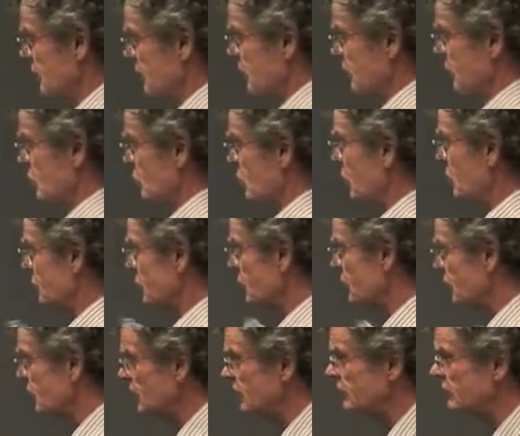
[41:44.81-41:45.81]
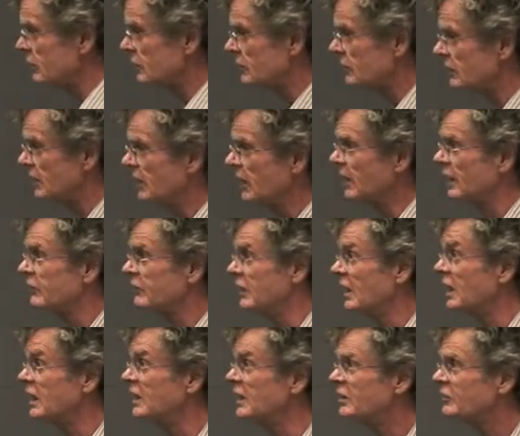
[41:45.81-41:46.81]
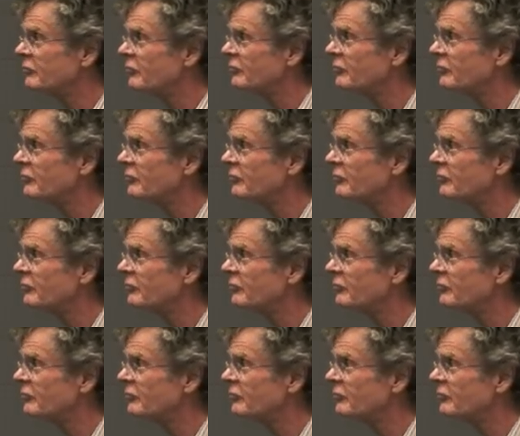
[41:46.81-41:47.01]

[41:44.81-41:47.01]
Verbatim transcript: swamped with kids or have none.